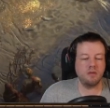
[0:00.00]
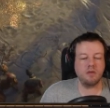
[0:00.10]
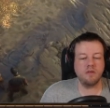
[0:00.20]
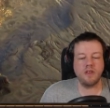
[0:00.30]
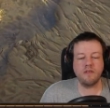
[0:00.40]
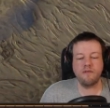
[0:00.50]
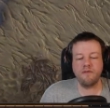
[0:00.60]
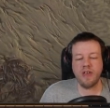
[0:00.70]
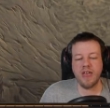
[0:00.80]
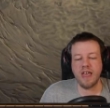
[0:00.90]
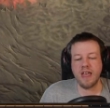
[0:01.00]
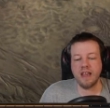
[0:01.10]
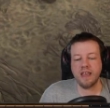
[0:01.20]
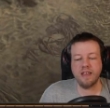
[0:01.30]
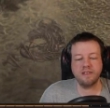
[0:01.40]
And they're fairly
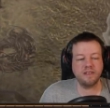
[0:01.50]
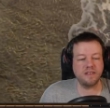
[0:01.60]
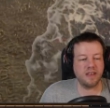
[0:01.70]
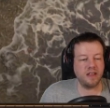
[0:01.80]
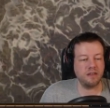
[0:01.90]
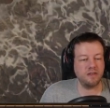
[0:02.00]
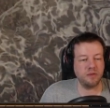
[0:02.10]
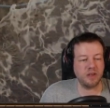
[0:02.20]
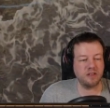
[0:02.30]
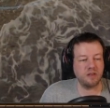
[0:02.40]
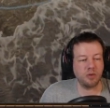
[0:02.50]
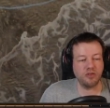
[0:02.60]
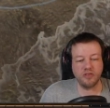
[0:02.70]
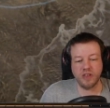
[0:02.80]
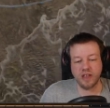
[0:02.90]
easy to kill until we get to the
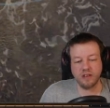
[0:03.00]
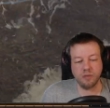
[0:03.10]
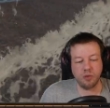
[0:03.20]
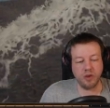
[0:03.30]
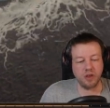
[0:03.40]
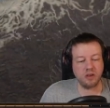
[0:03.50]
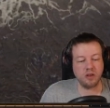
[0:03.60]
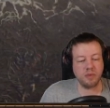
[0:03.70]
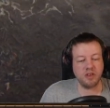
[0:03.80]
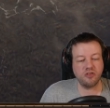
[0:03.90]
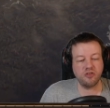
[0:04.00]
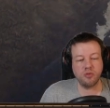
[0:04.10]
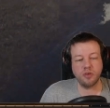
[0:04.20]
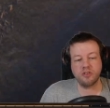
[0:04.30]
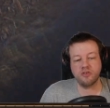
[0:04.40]
boss at the end, but we are going to make sure
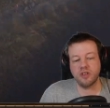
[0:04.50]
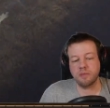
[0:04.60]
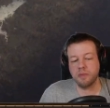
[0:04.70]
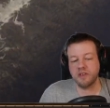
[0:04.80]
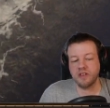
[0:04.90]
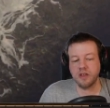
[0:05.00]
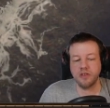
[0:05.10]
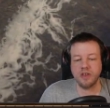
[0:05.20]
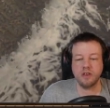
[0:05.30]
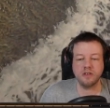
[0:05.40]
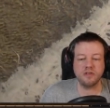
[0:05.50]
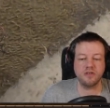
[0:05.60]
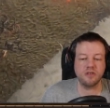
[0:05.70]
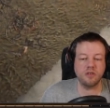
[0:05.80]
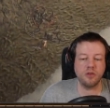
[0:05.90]
we just didn't miss anything, because
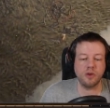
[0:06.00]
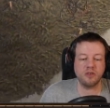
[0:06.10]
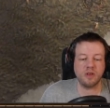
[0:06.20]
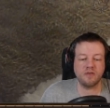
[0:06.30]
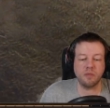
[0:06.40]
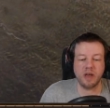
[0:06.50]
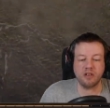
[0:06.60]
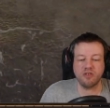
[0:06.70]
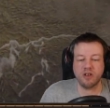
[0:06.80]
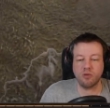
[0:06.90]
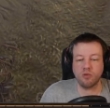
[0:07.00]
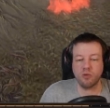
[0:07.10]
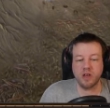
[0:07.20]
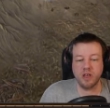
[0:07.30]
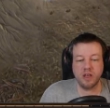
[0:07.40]
otherwise we'll have to backtrack all the
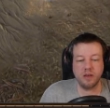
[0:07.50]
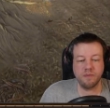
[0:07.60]
way.